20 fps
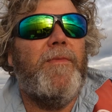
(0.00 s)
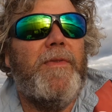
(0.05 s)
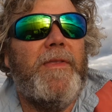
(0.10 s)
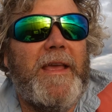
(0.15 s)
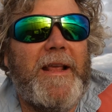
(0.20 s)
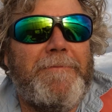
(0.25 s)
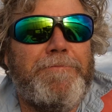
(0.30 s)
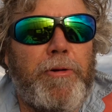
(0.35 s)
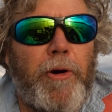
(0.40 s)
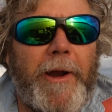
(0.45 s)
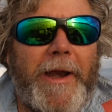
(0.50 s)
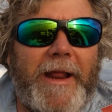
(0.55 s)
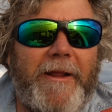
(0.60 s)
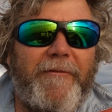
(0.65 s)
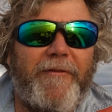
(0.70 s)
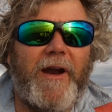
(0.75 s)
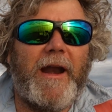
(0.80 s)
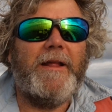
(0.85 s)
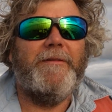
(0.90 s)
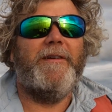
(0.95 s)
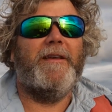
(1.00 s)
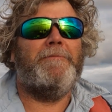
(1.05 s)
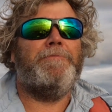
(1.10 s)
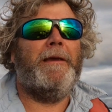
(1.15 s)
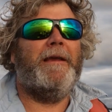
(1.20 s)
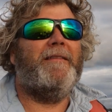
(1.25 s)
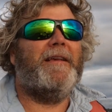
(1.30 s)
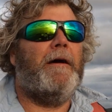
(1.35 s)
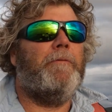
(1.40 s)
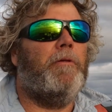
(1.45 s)
This point in front of us
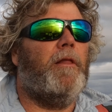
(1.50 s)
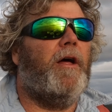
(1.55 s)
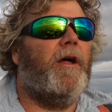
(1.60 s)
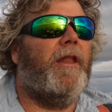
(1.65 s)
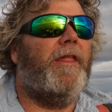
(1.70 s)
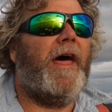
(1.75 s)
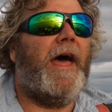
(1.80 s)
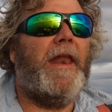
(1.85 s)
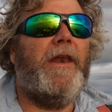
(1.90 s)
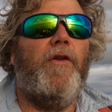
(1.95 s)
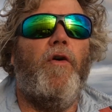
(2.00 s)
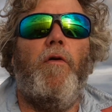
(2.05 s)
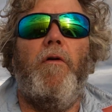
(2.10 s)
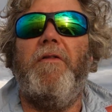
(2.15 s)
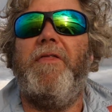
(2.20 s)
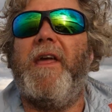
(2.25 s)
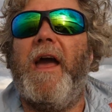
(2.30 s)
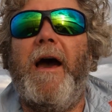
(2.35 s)
picks up a lot of that north